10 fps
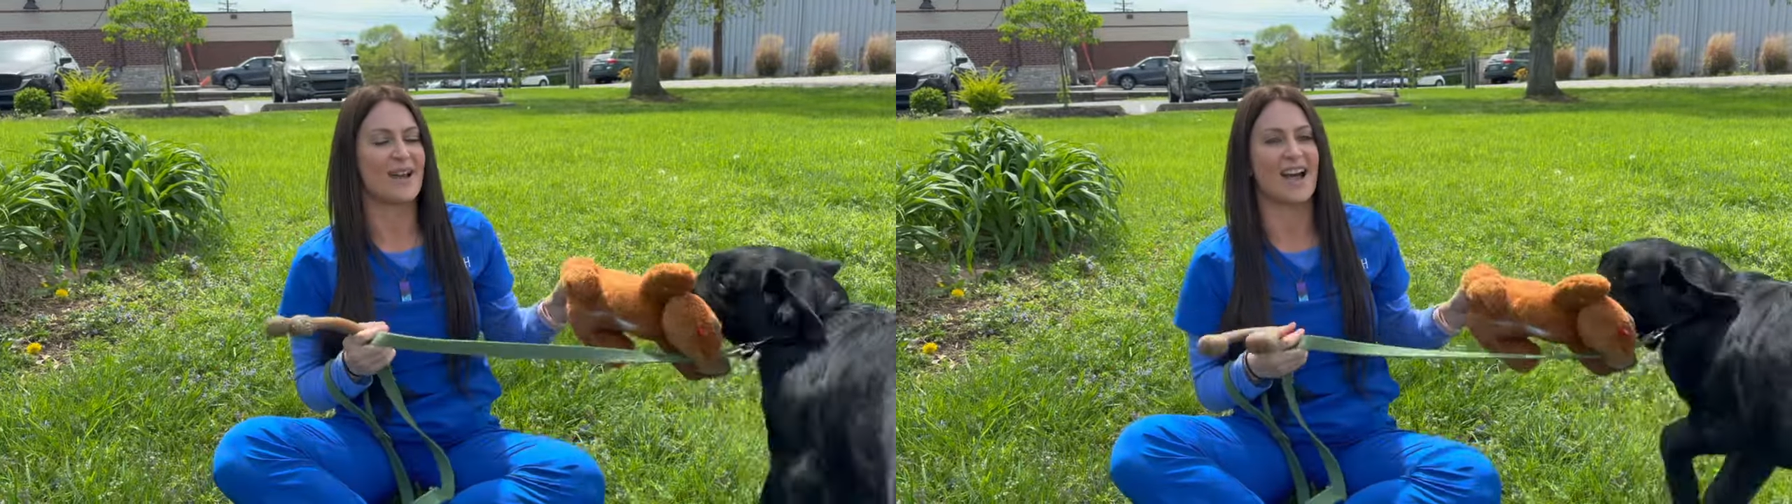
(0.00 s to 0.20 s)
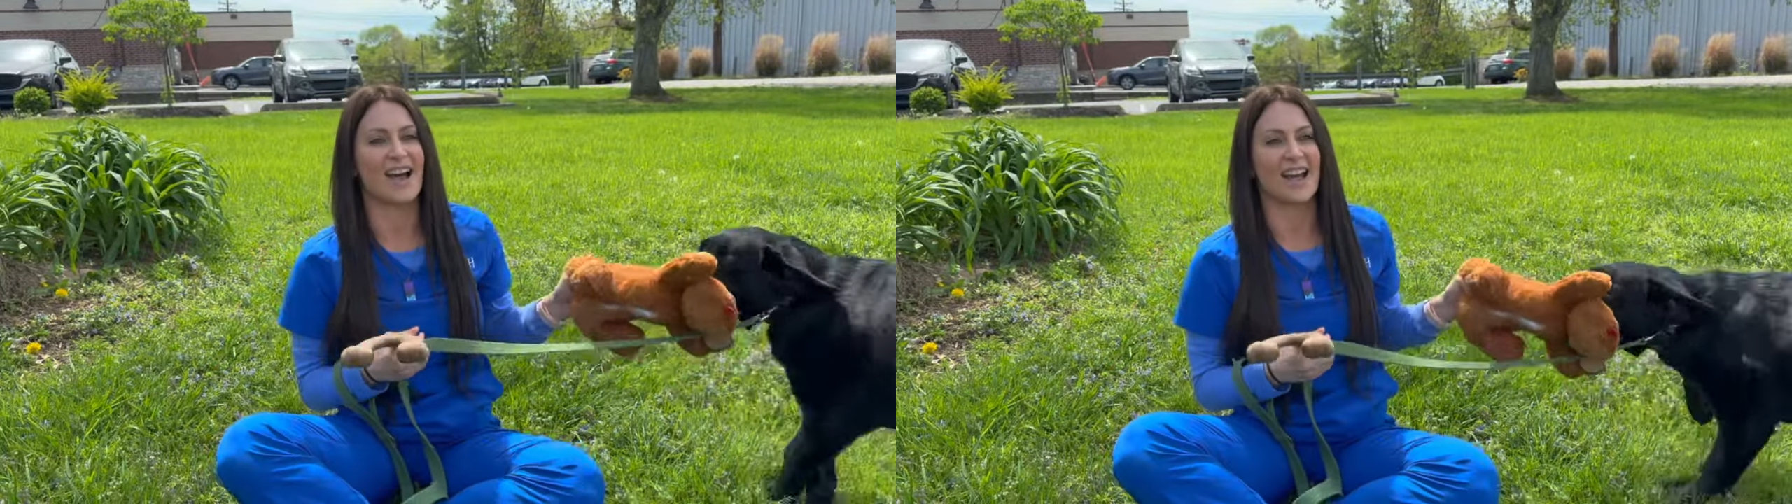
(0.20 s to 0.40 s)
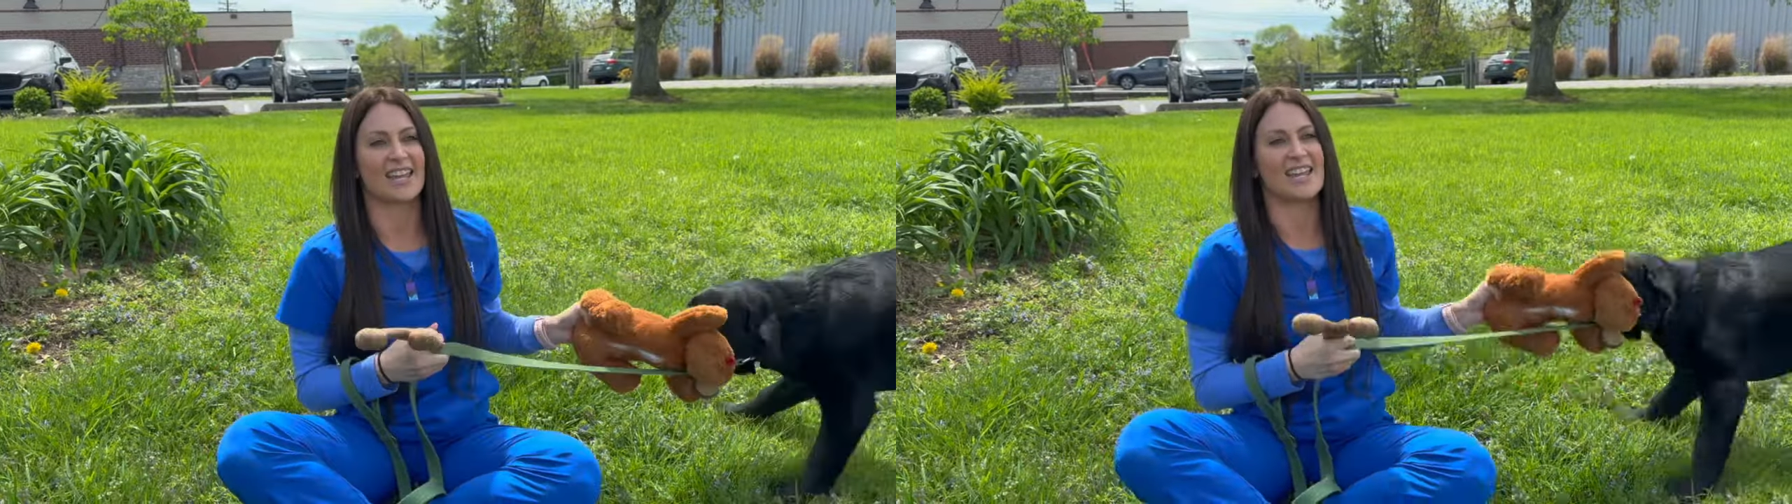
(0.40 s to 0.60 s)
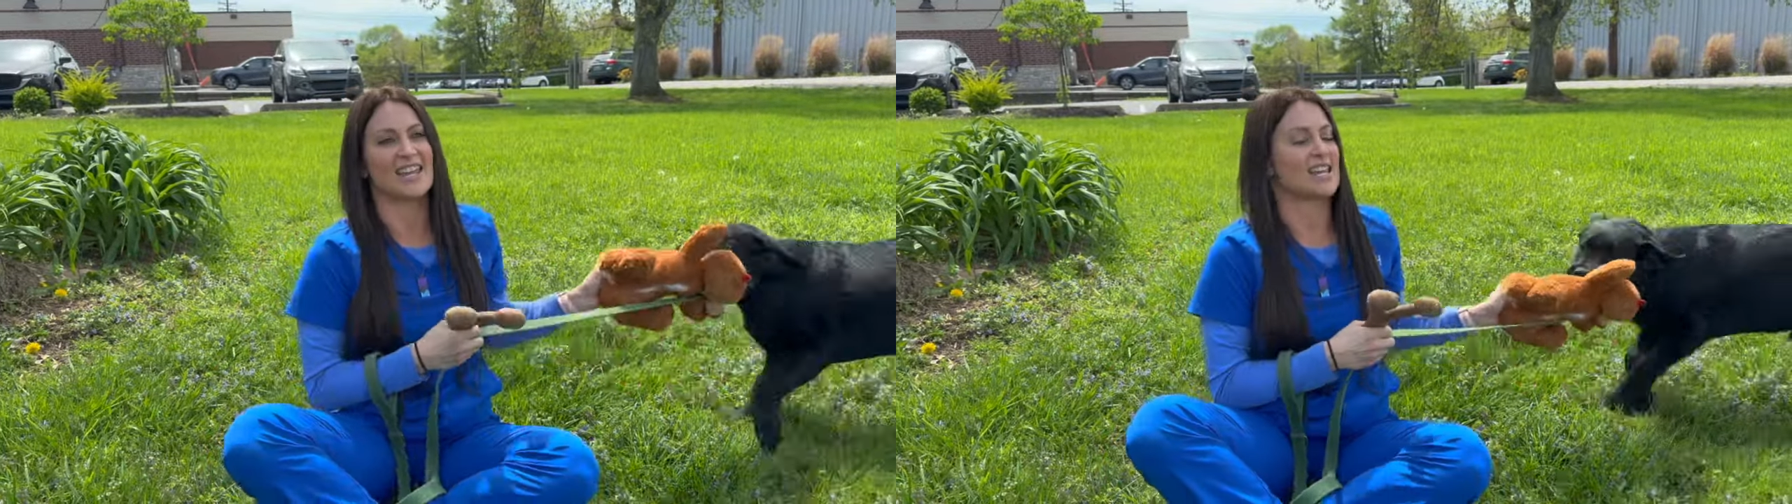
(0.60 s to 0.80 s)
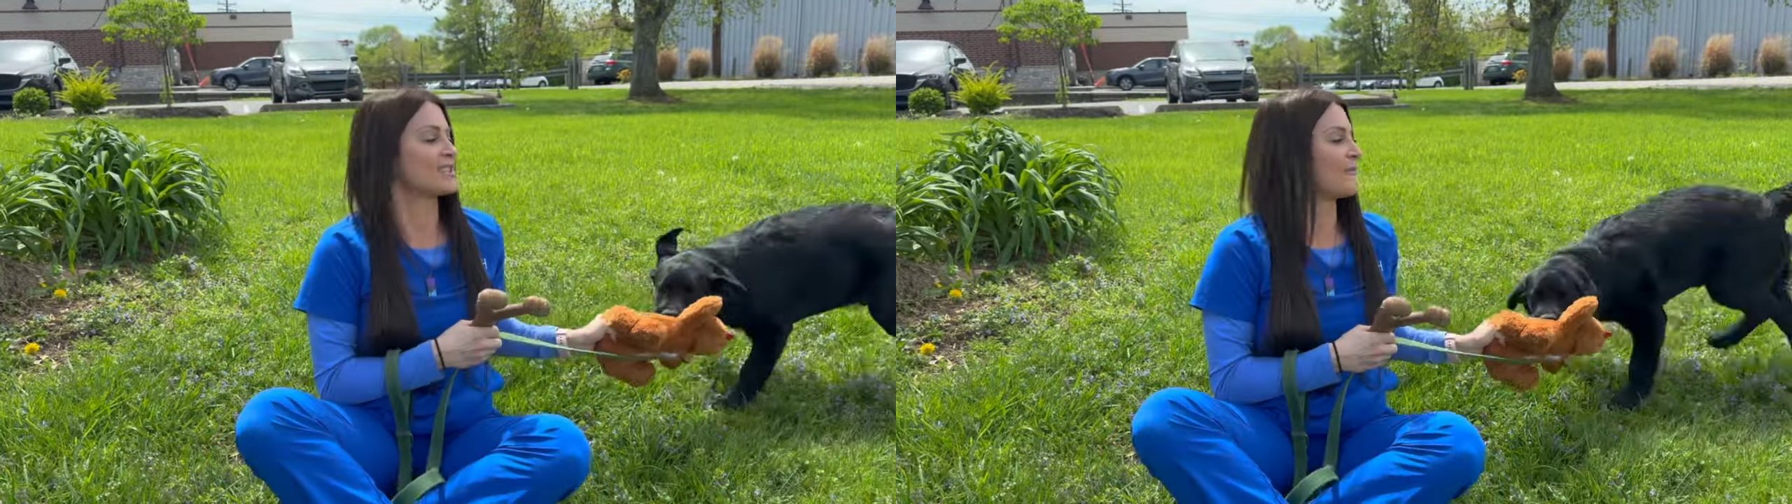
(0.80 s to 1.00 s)
Uh,
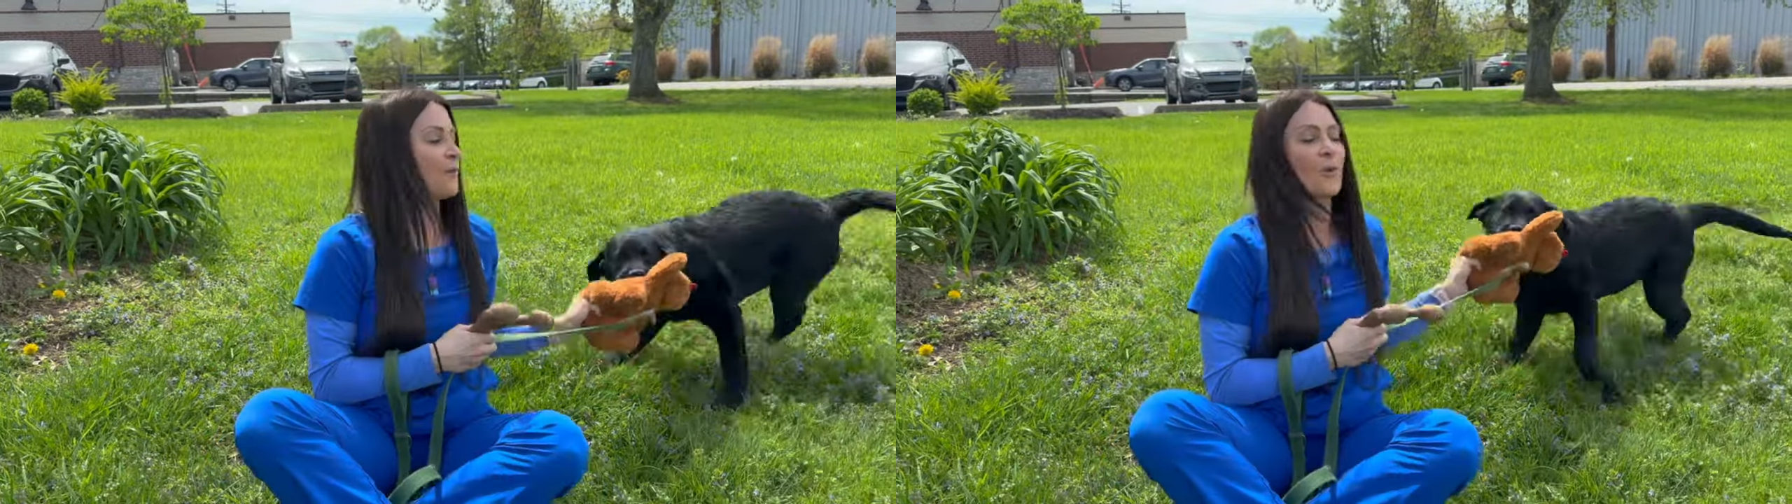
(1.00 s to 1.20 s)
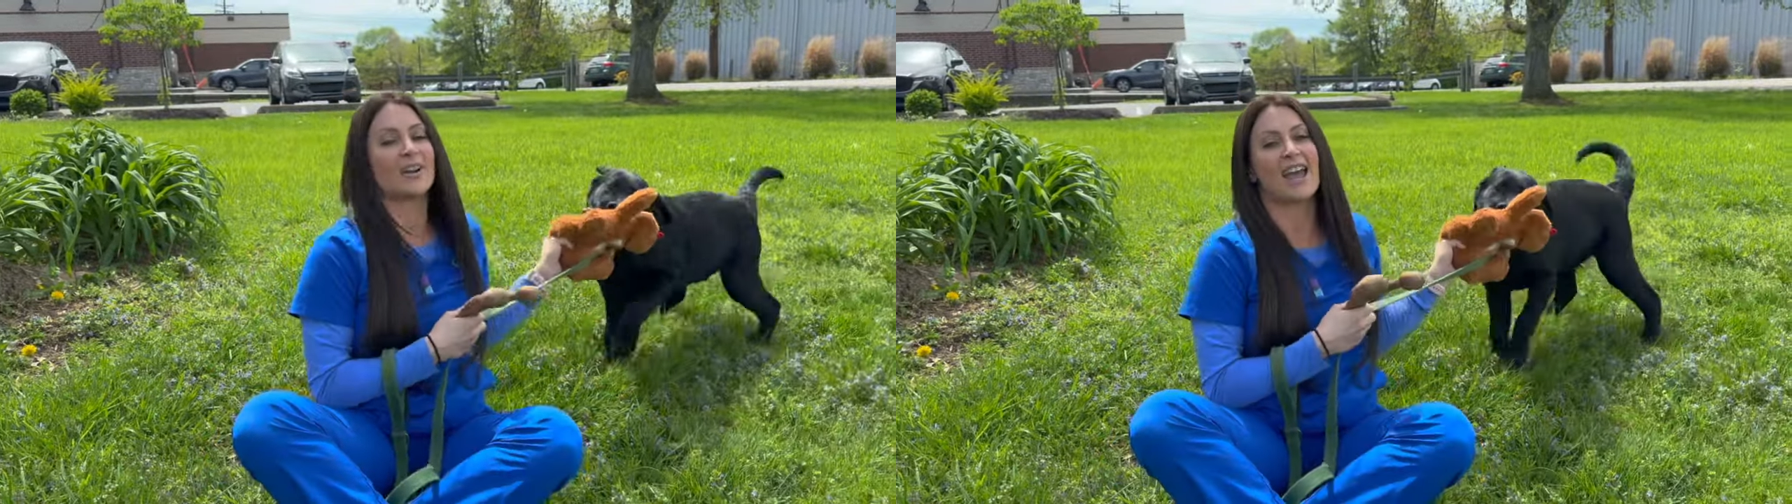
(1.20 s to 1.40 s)
he is four